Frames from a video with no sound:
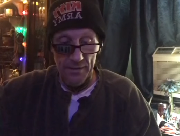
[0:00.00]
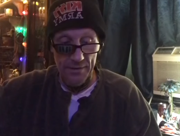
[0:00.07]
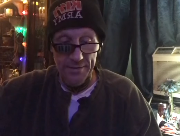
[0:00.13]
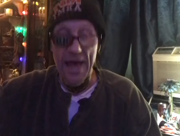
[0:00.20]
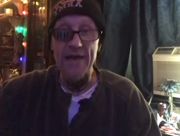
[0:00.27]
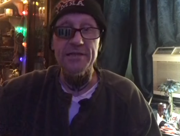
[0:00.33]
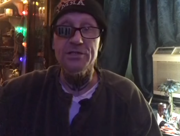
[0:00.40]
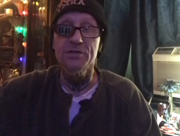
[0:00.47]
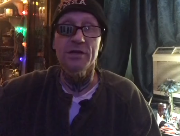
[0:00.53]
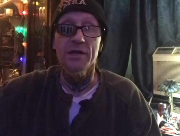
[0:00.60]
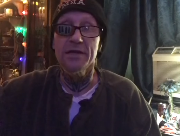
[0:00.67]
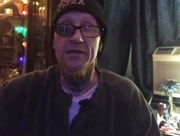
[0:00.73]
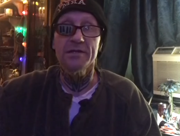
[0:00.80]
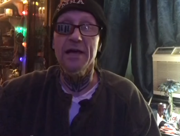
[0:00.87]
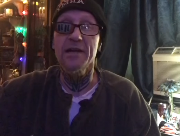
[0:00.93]
Tatis, you,
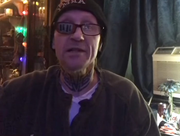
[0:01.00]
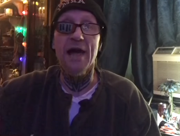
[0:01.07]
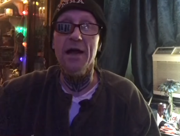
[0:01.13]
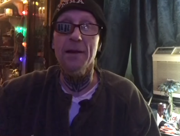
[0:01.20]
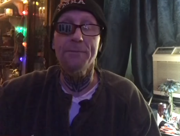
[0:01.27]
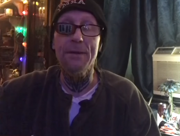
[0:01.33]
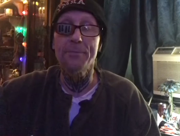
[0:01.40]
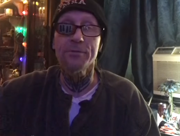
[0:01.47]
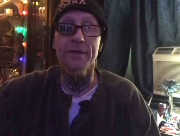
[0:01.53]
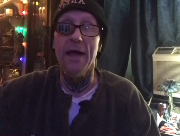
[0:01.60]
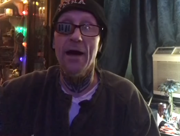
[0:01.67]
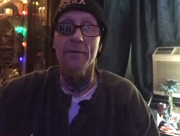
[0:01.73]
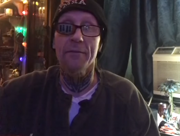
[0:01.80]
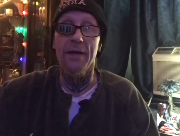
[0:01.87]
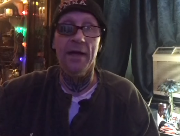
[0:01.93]
you let a lot of people
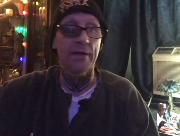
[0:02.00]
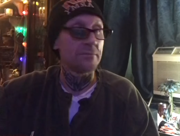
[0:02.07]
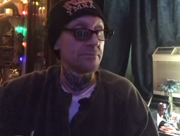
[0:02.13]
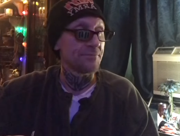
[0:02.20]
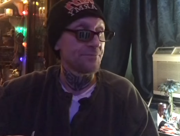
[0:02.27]
down, man.